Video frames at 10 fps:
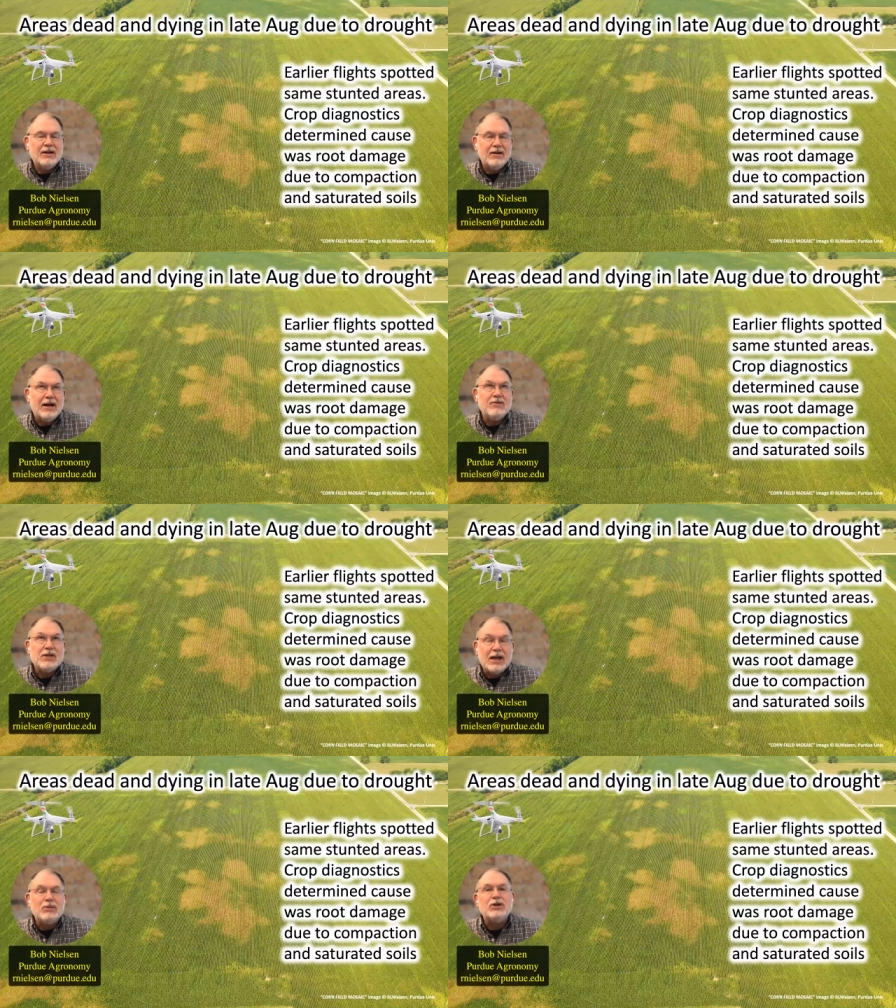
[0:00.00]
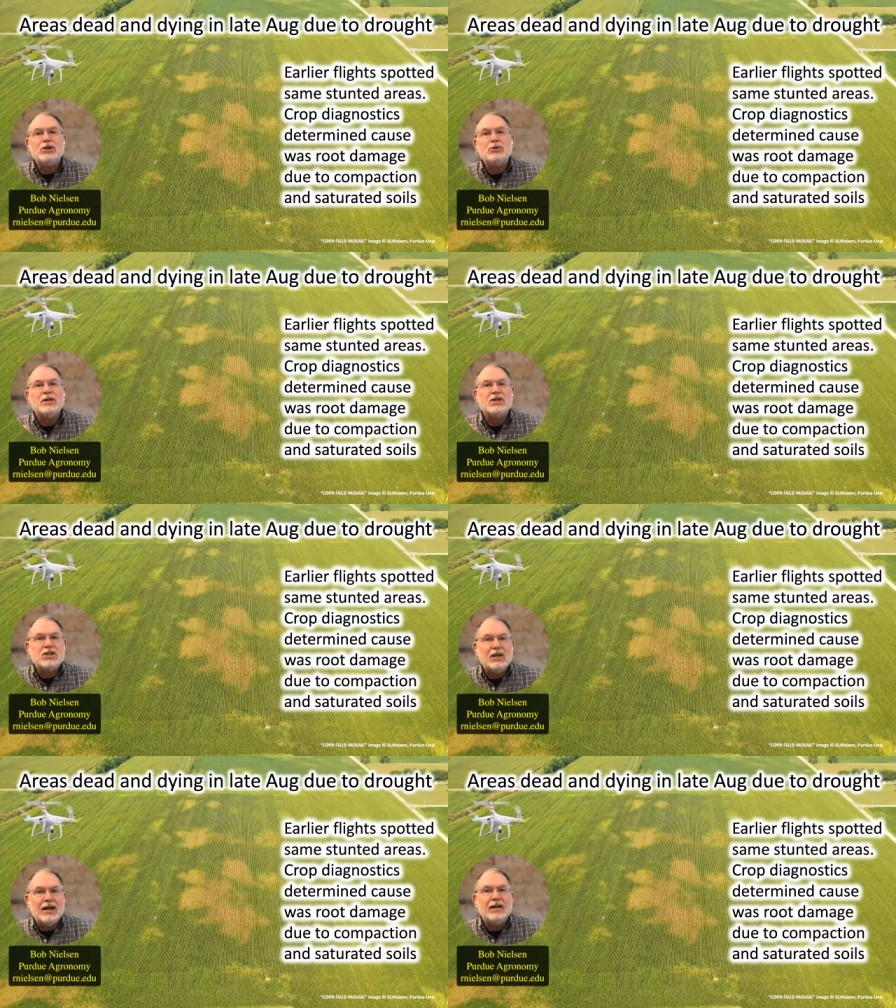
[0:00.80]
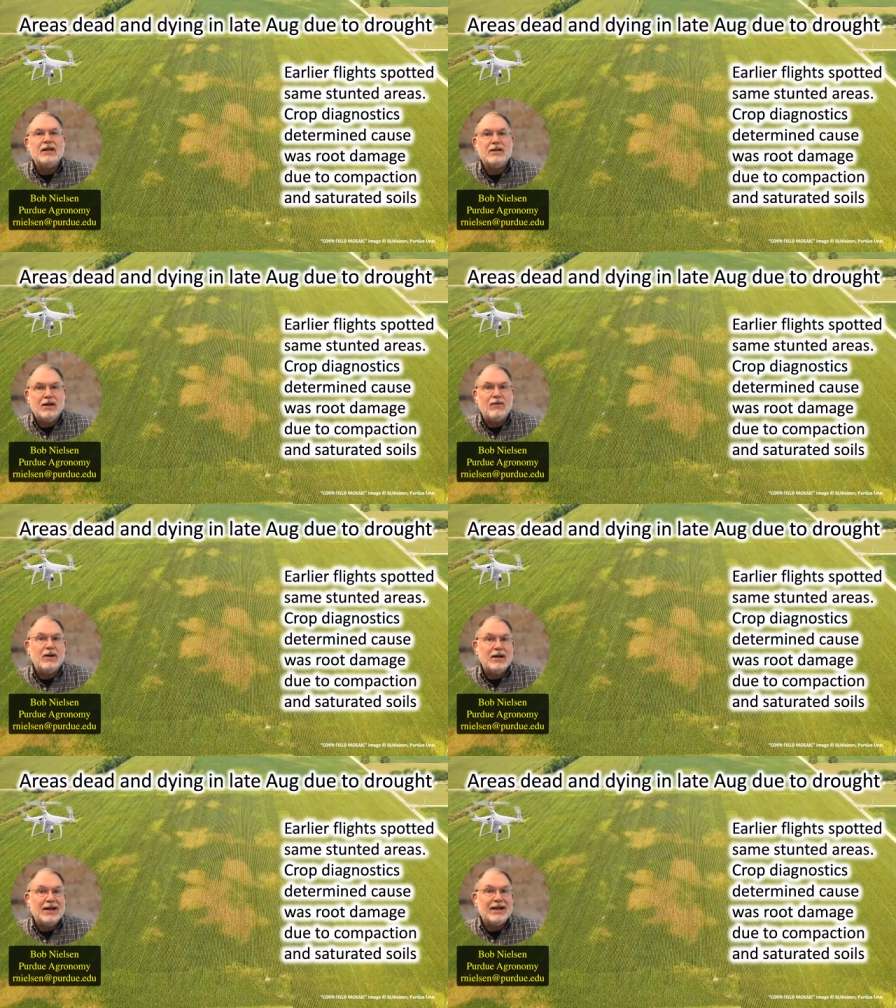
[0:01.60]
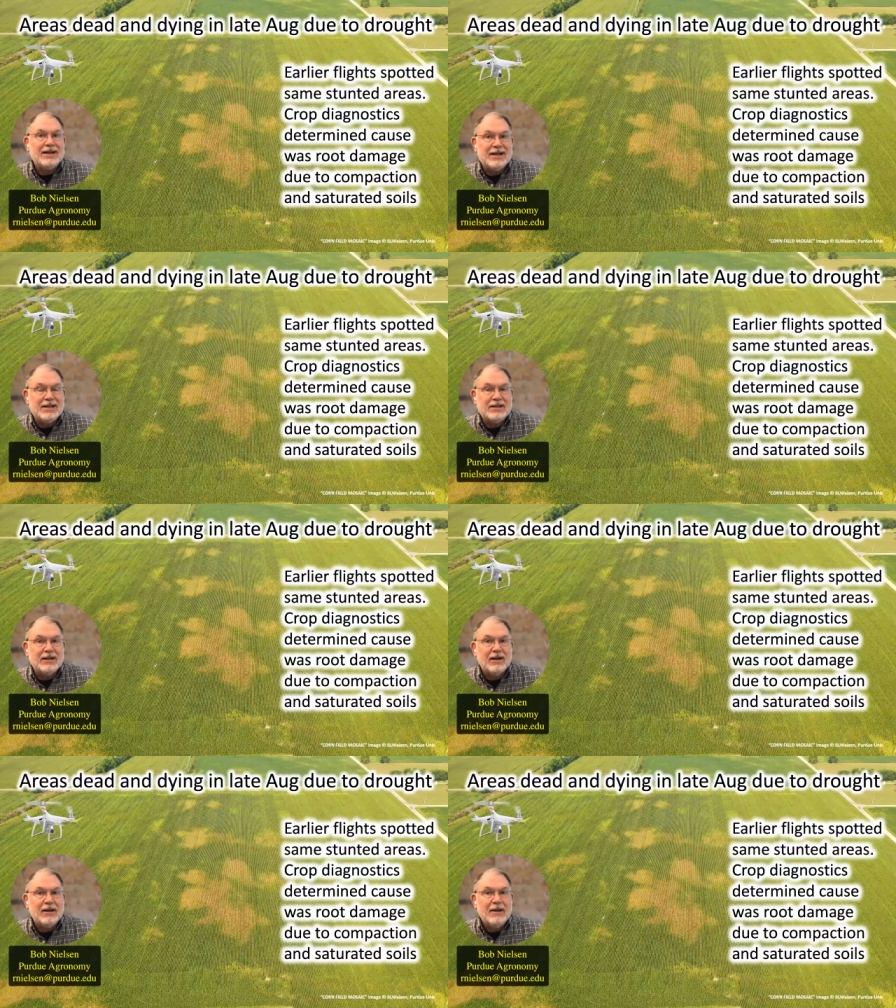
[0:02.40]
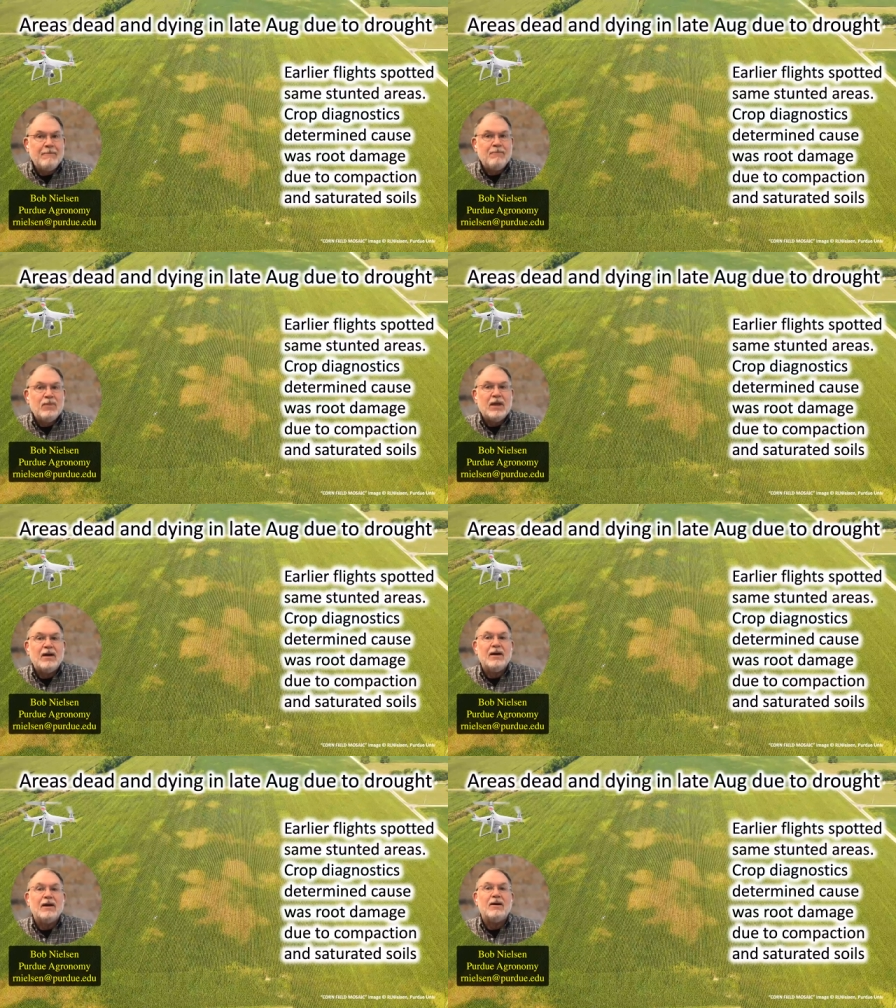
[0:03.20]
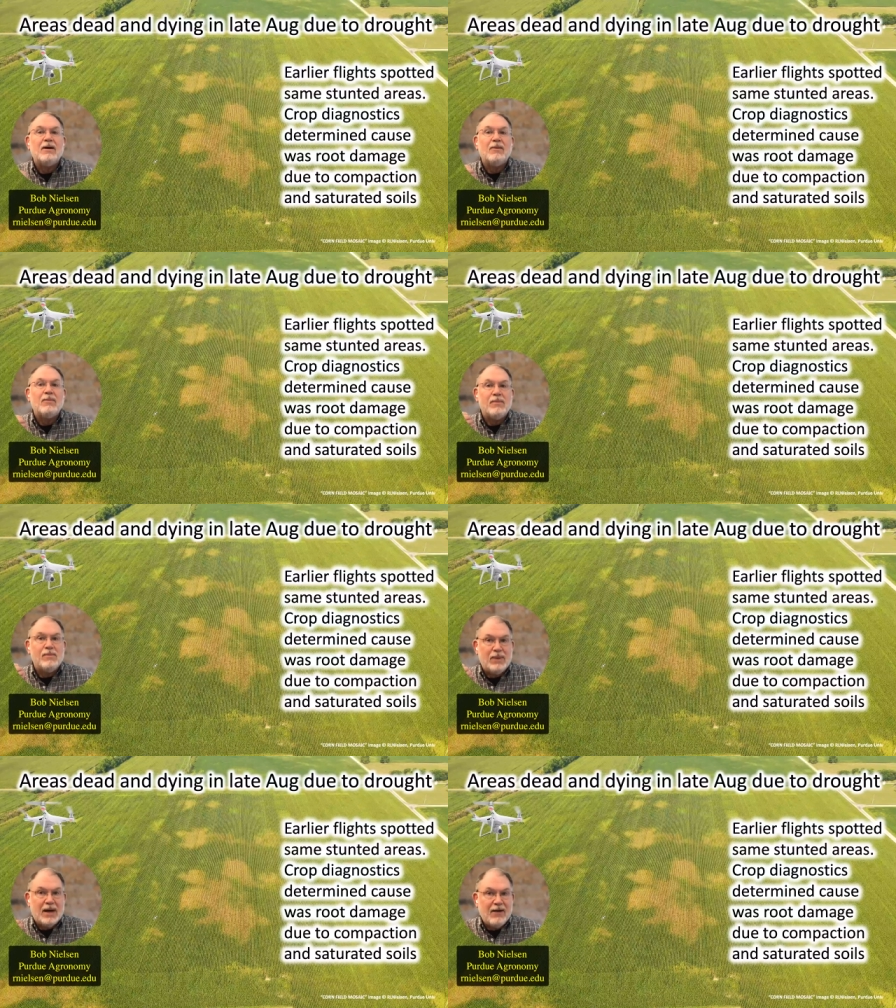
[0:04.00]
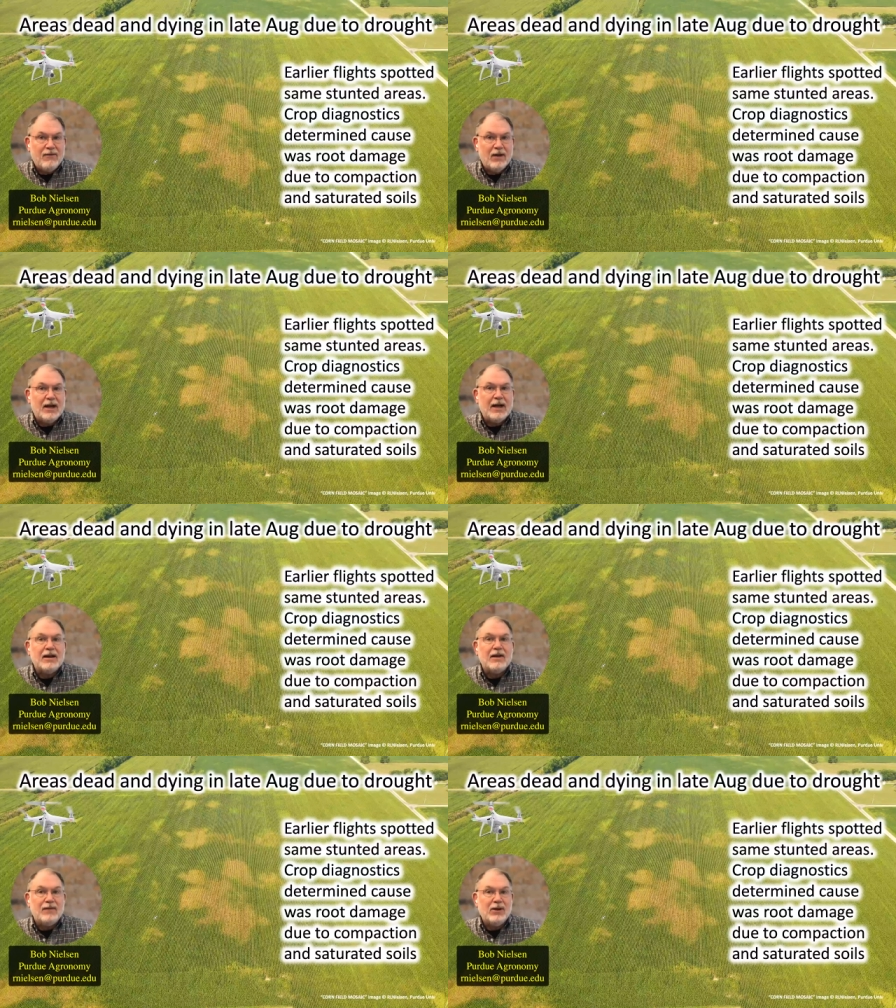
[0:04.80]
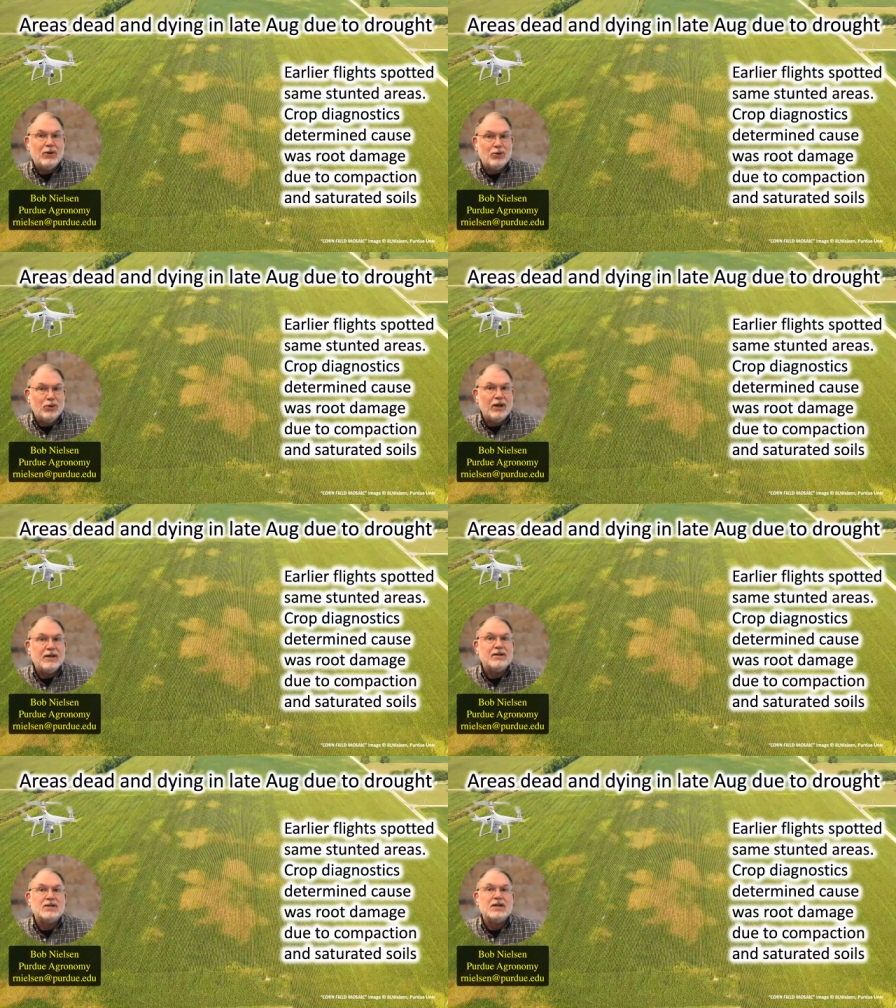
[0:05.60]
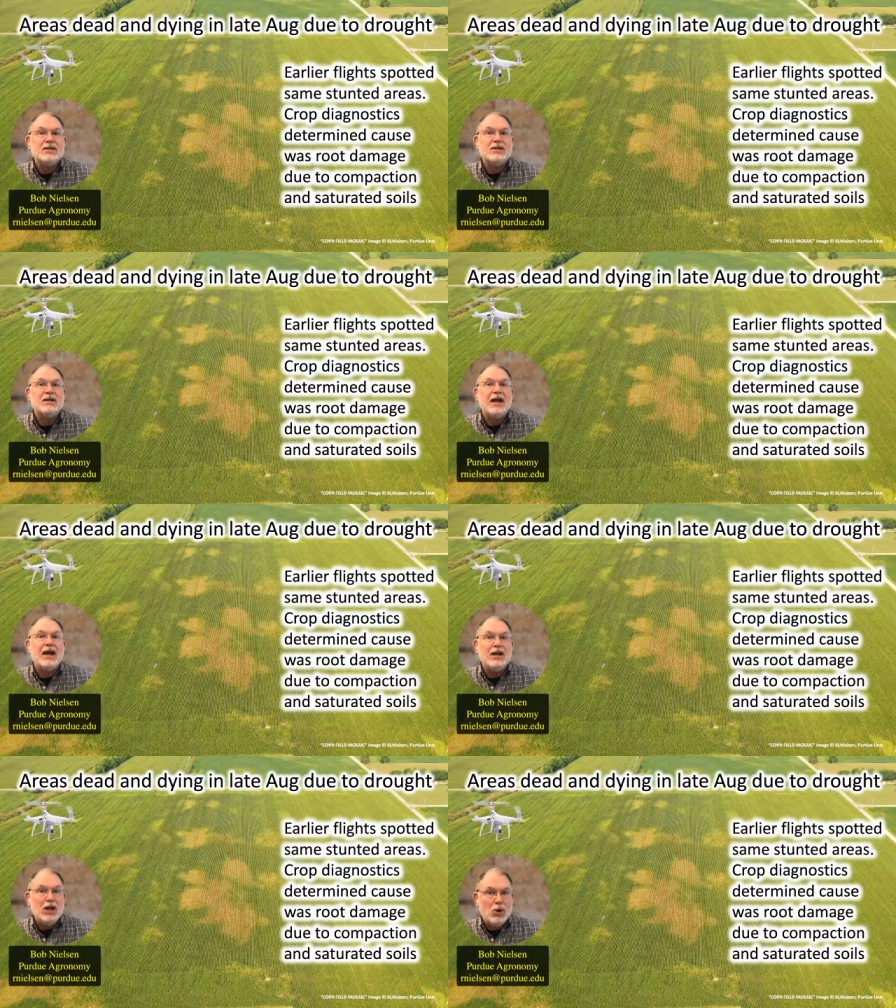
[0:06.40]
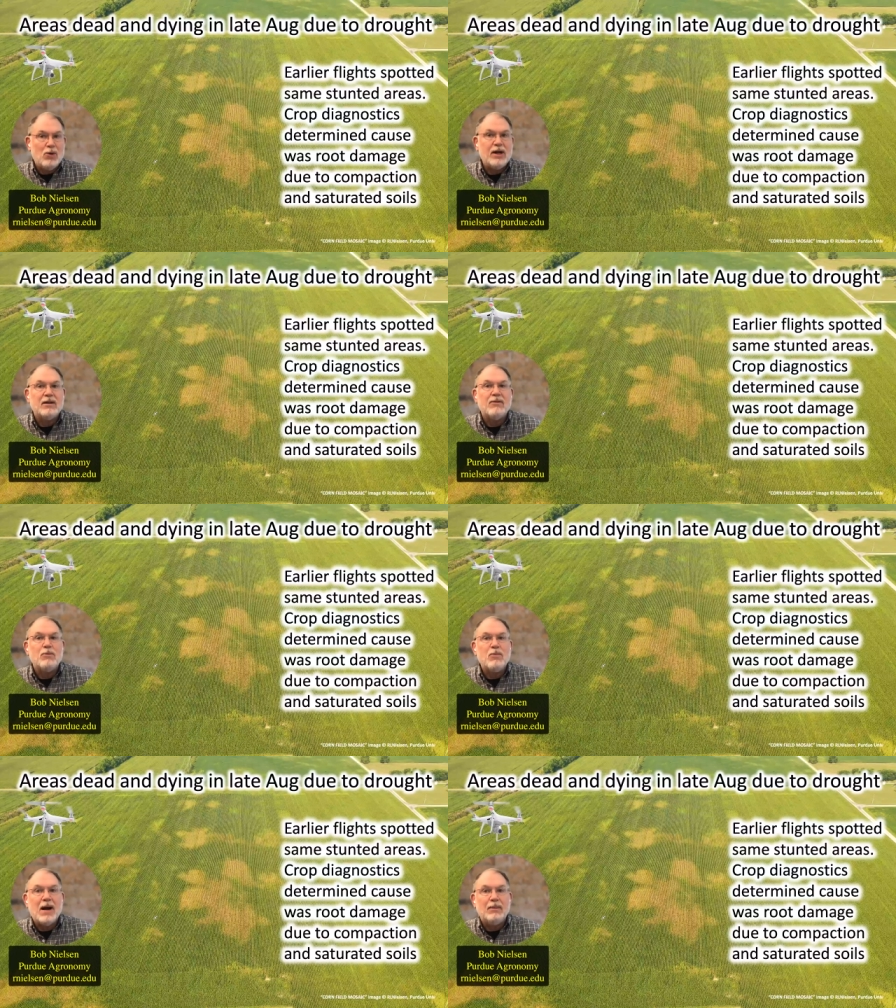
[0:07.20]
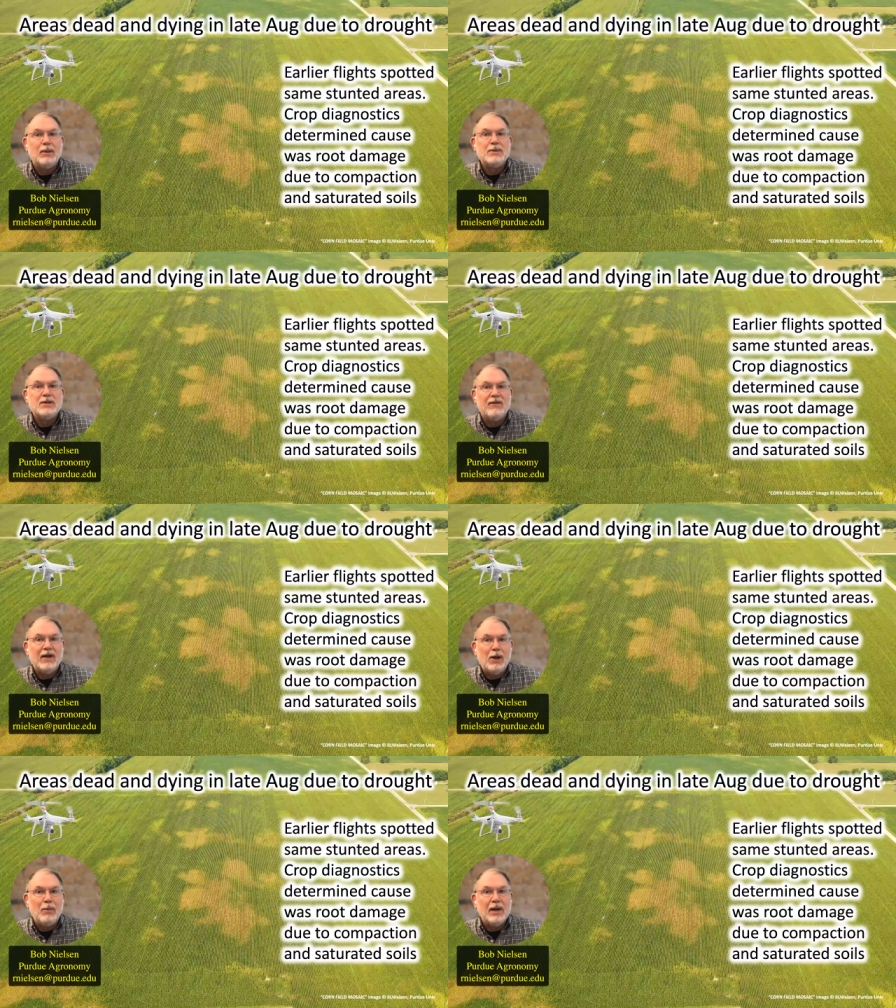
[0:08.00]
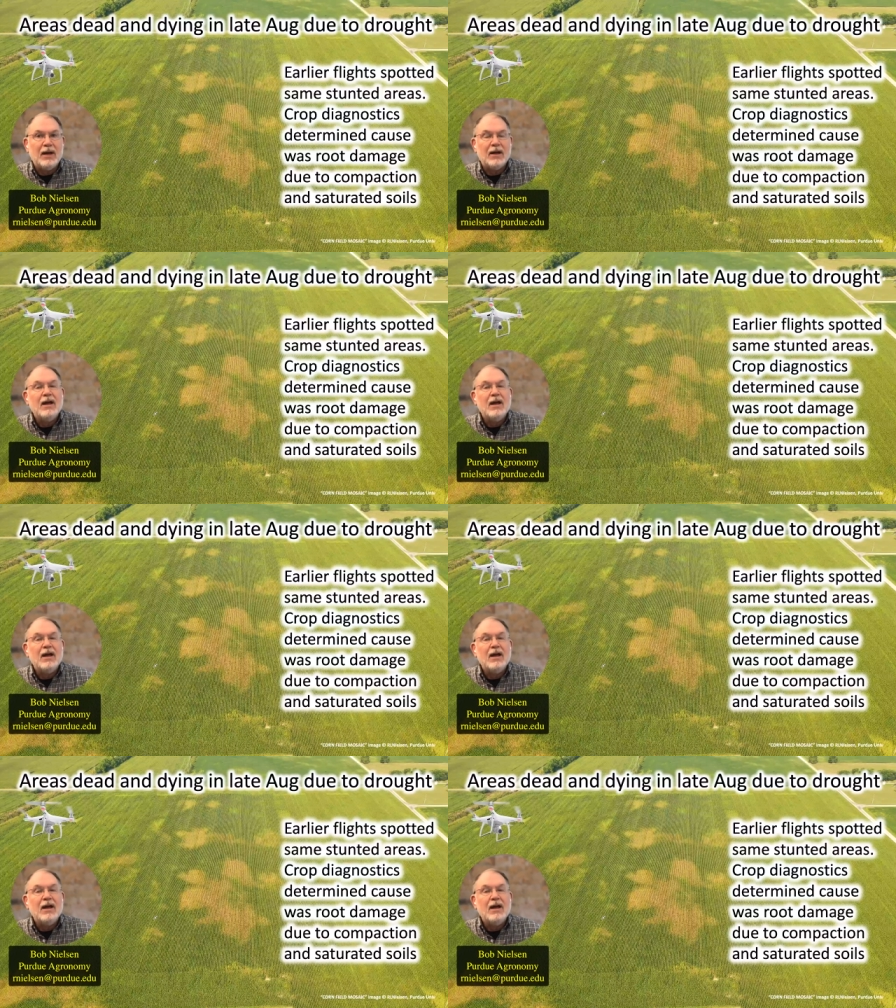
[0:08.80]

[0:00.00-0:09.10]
I was able to do a slightly different diagnostic by flying that field early in the season and knowing there were problems developing